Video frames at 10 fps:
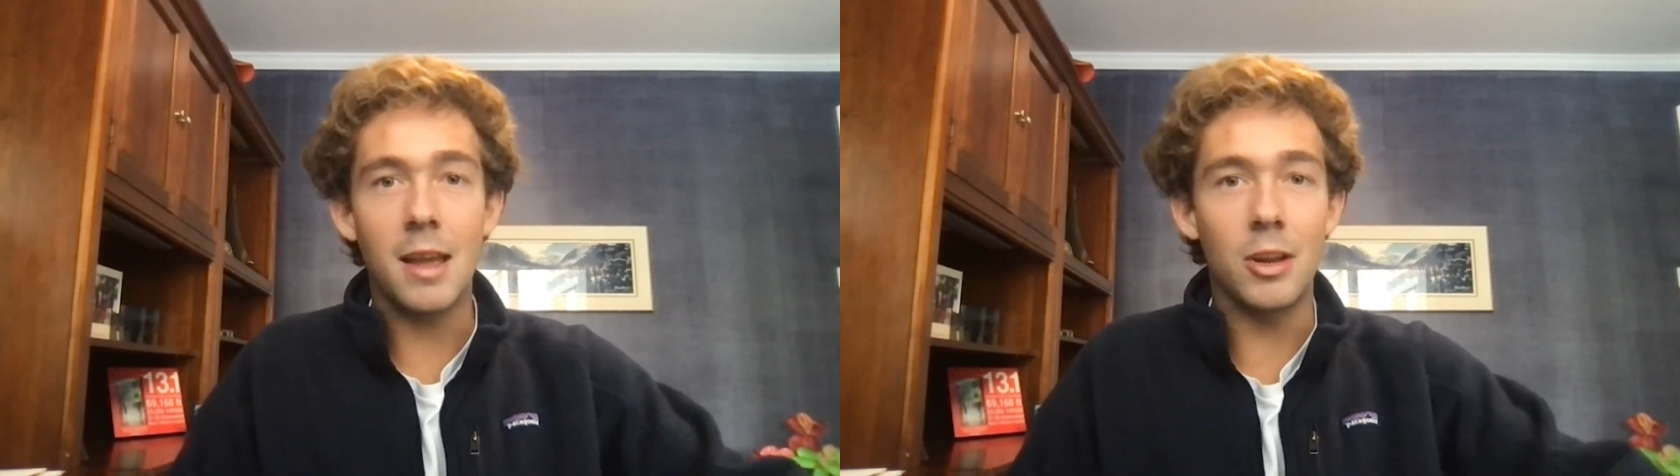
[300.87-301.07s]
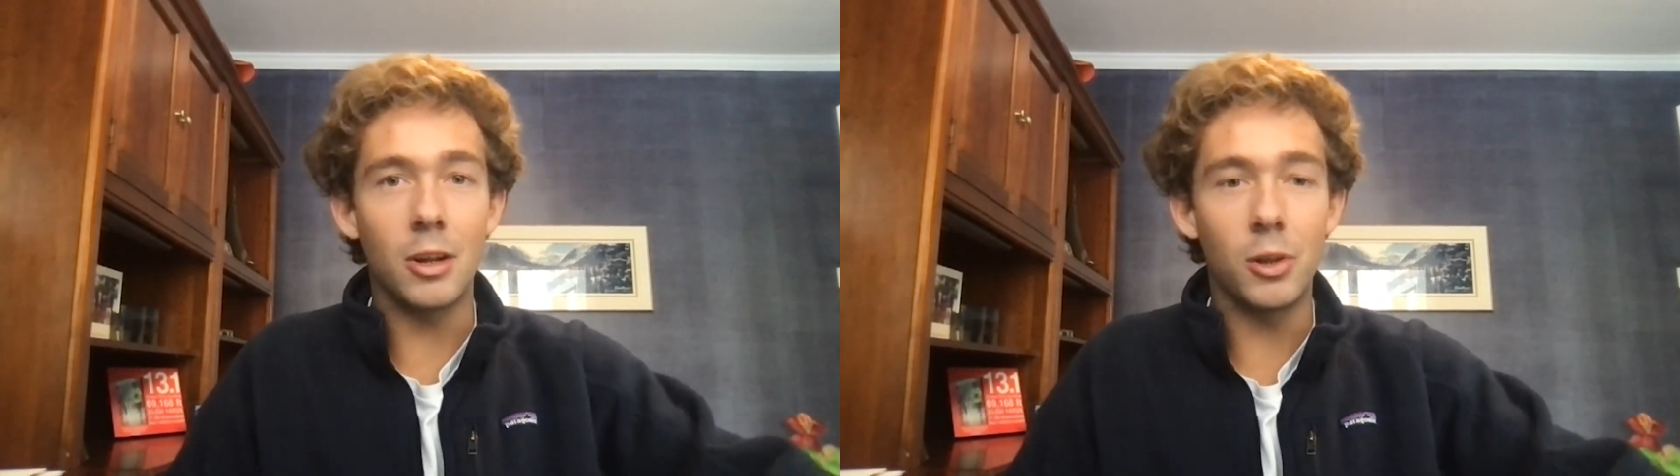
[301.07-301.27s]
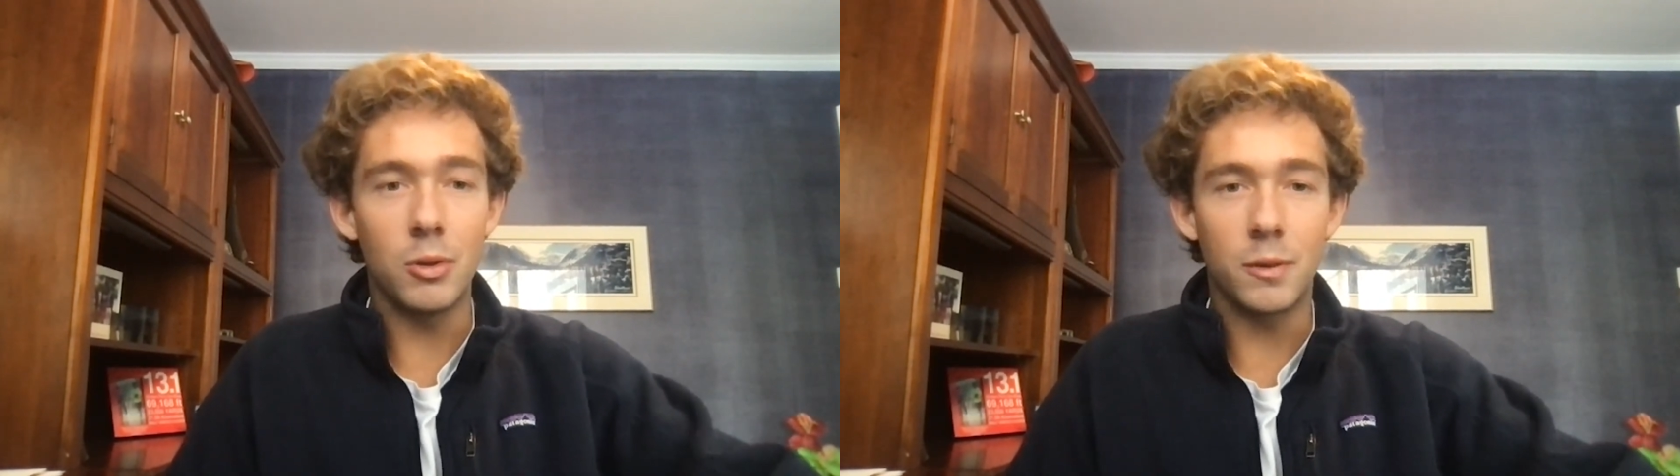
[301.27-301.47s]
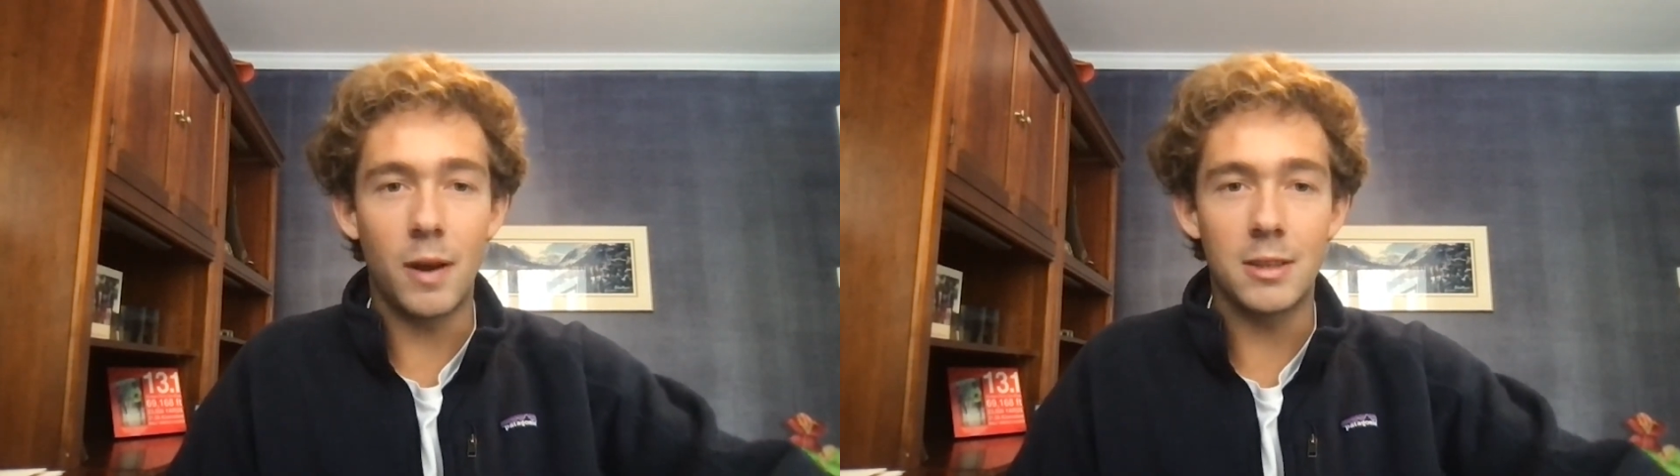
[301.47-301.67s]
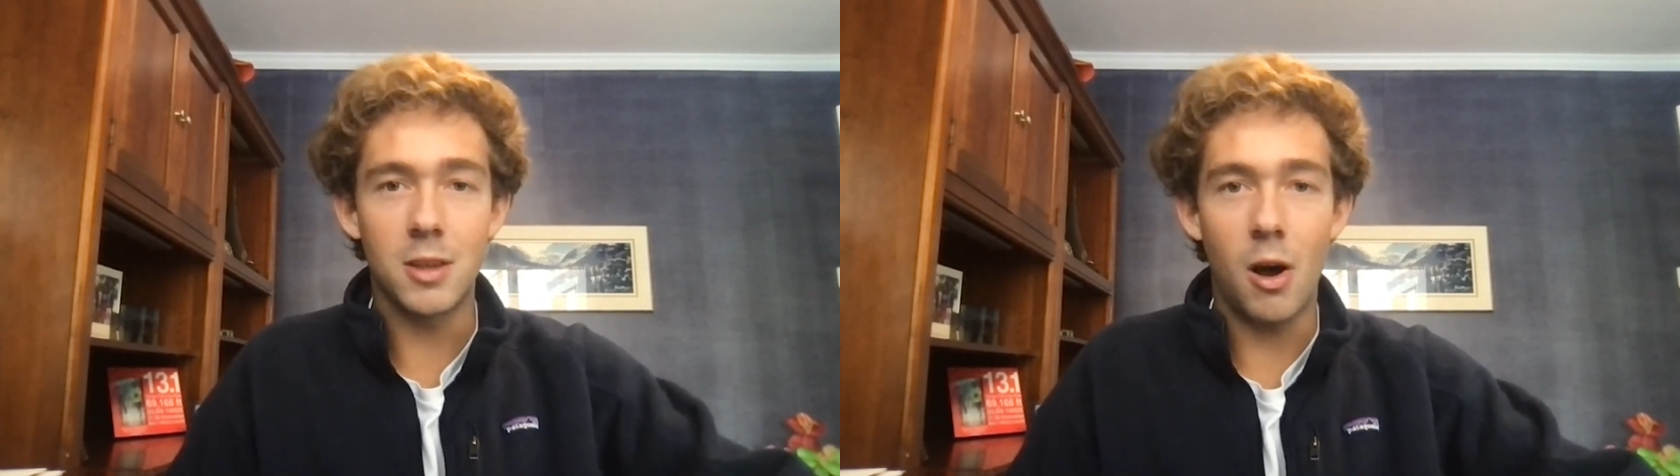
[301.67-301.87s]
and then
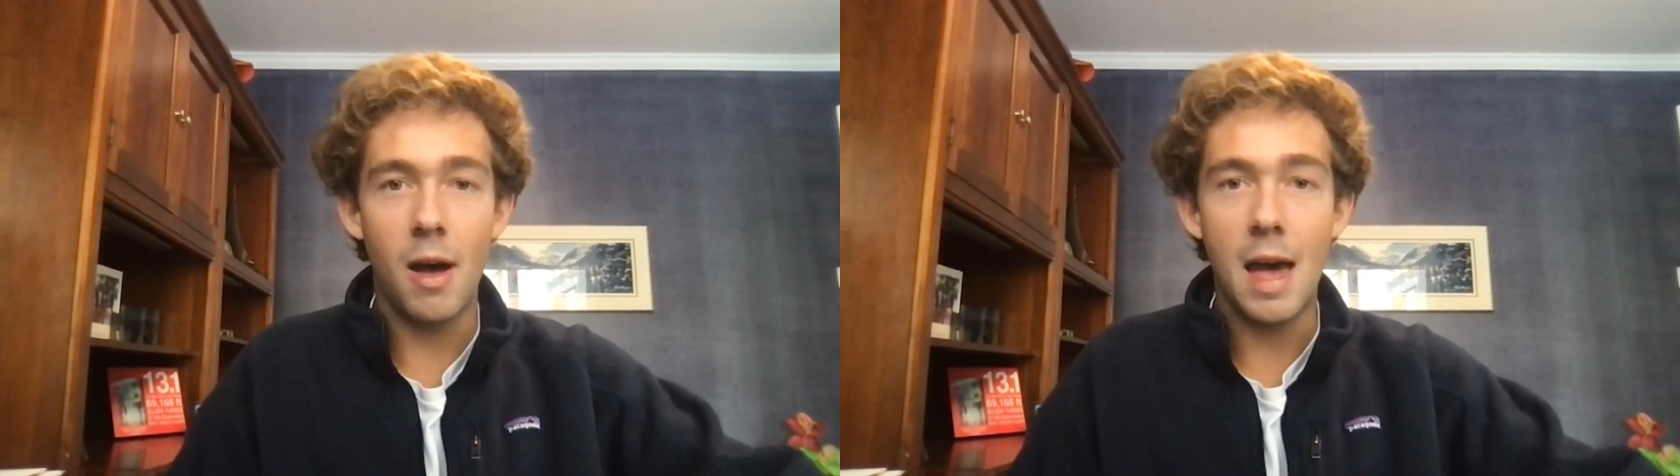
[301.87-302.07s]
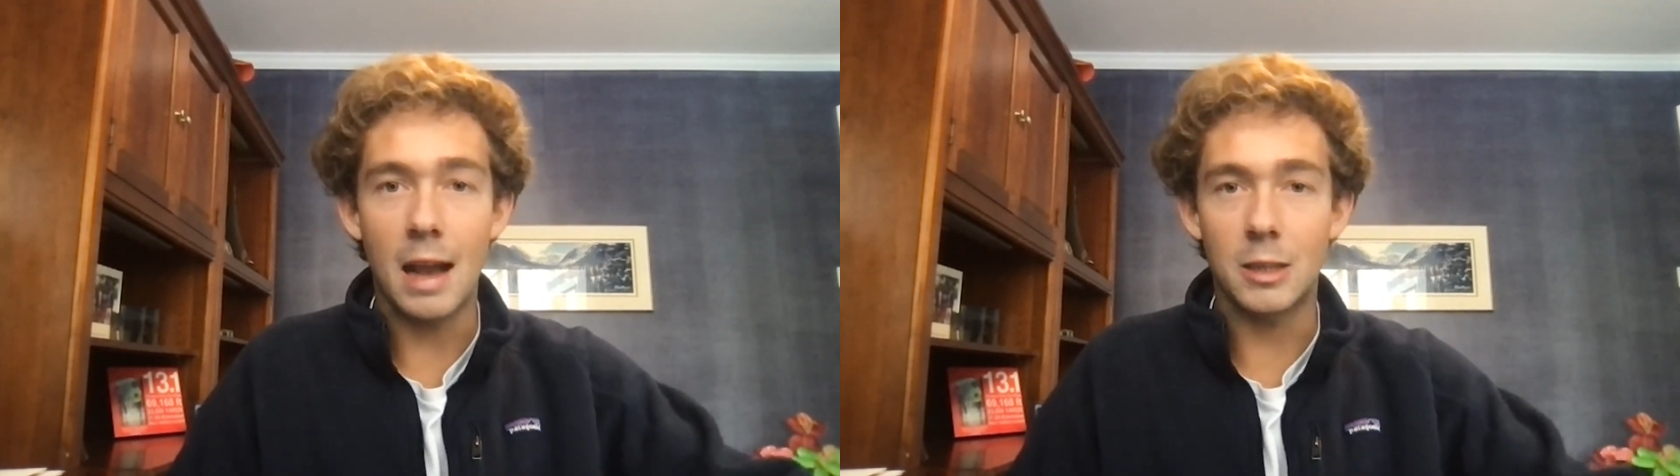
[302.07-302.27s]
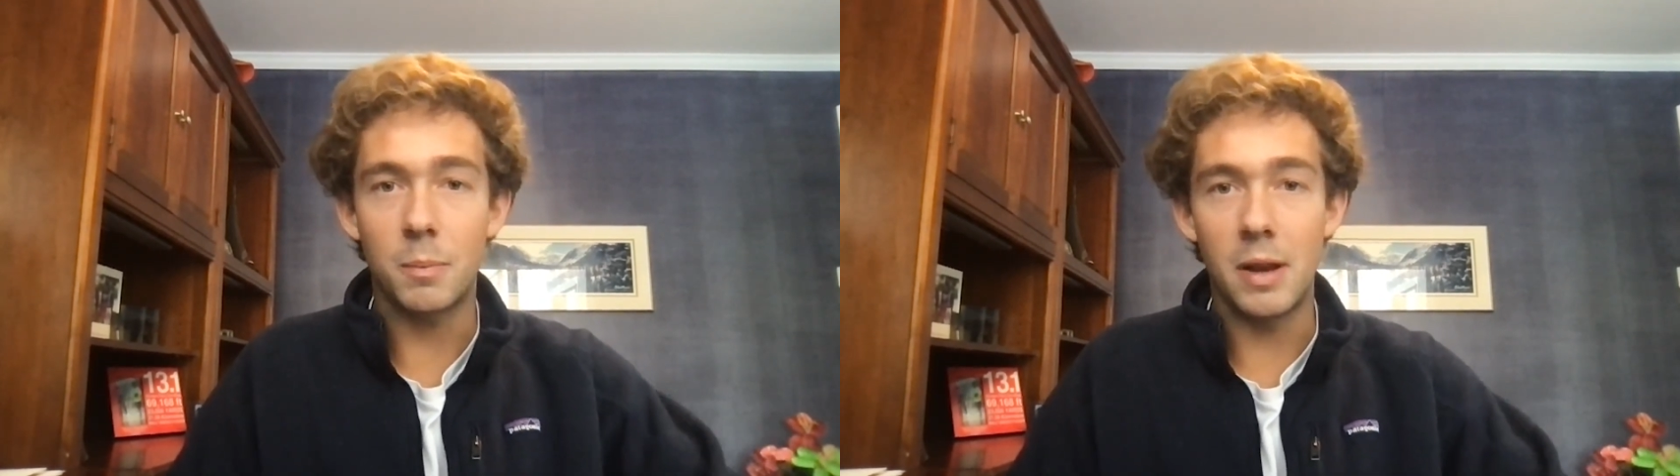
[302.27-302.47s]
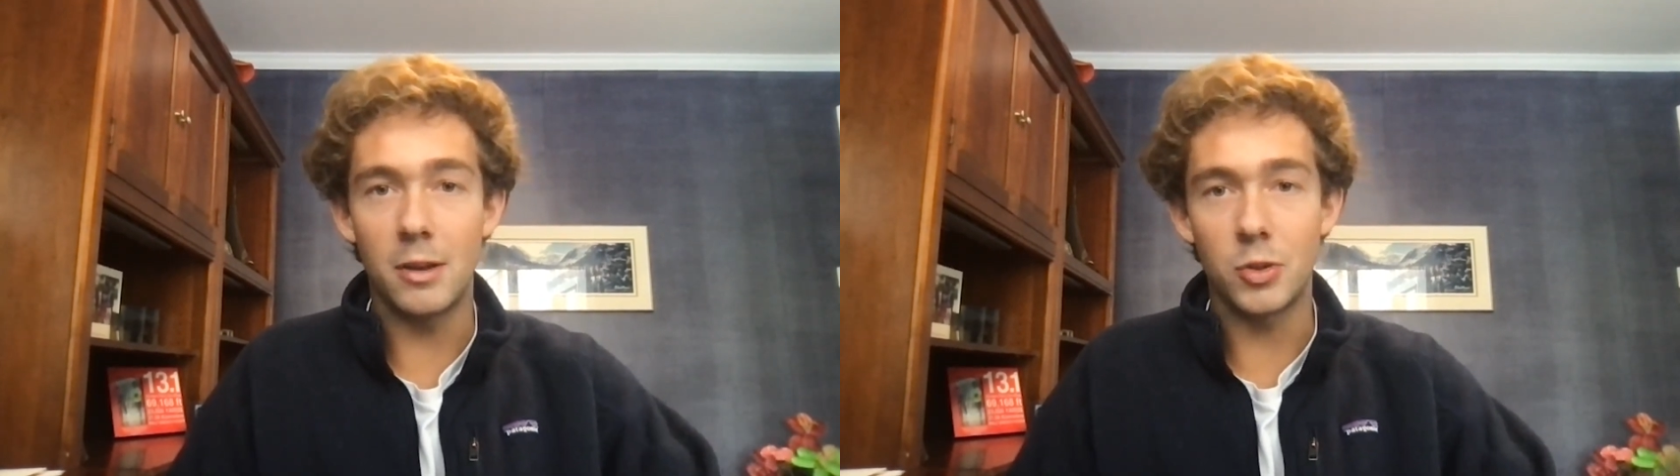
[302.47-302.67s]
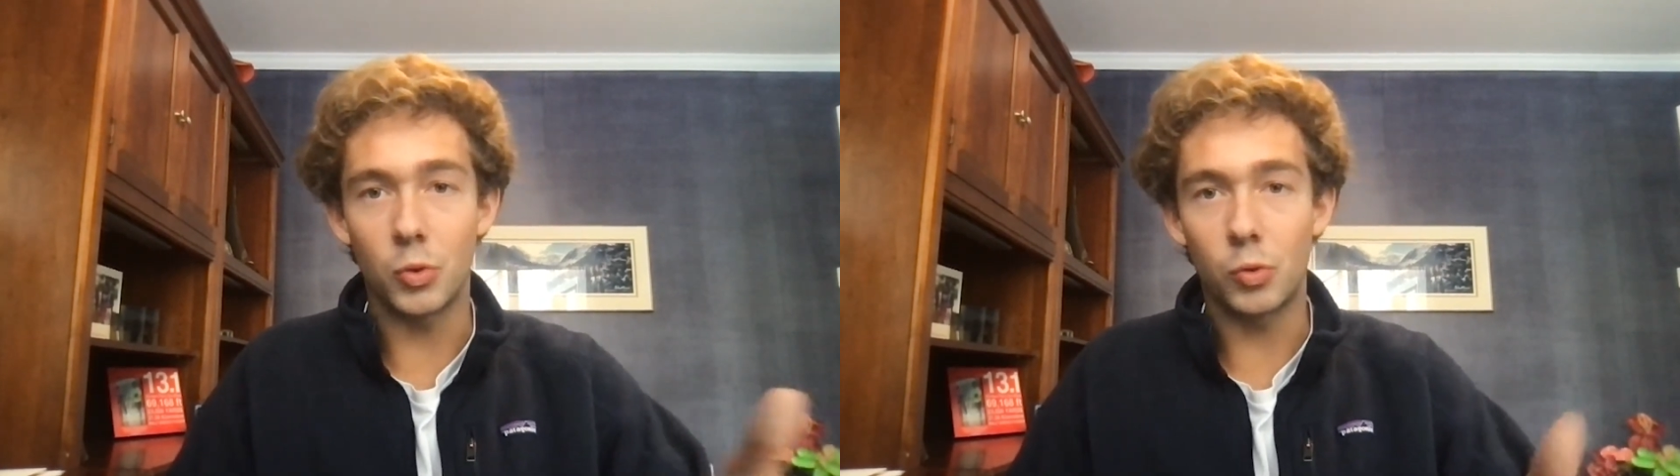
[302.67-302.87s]
Closify saw
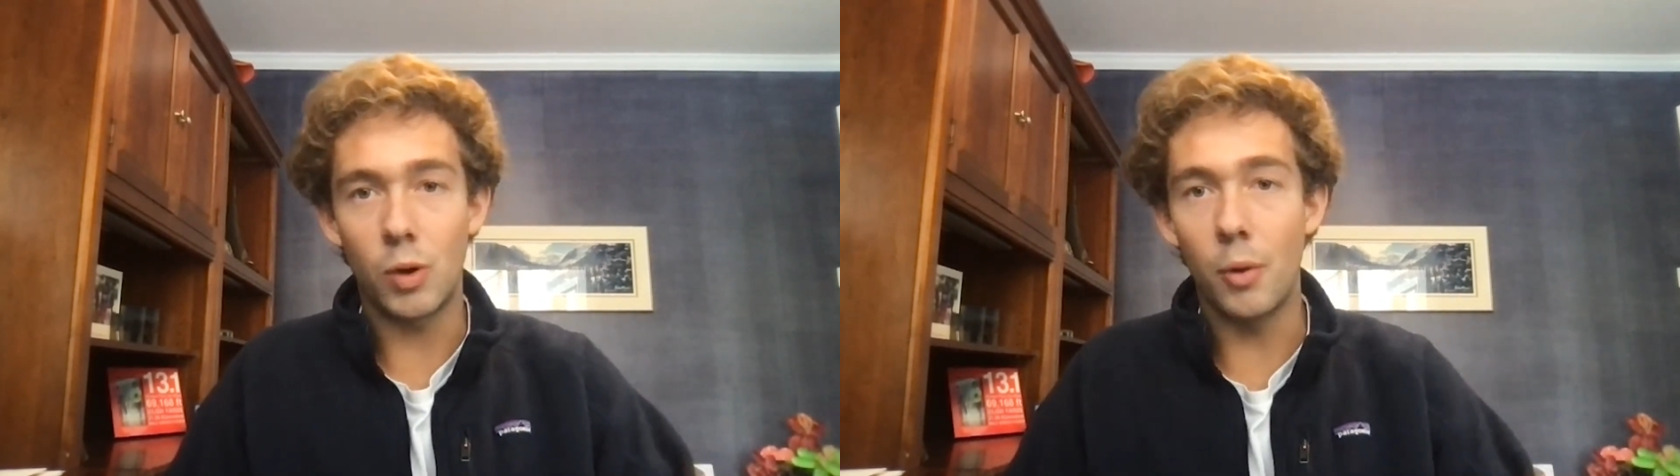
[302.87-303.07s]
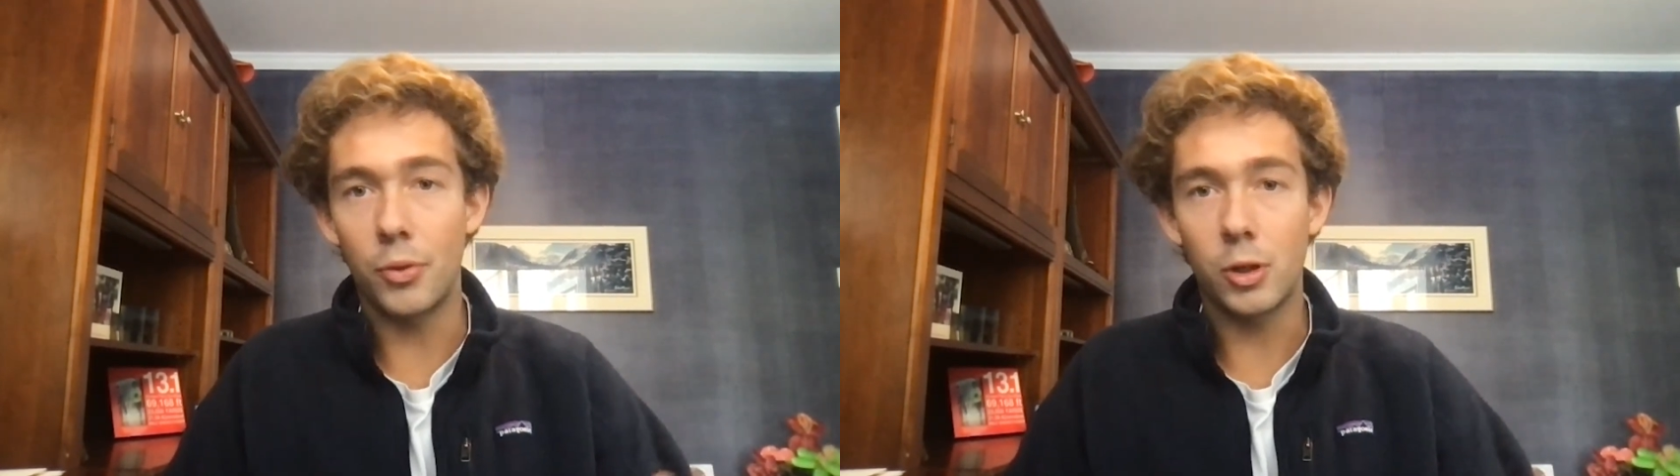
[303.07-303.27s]
exponential growth.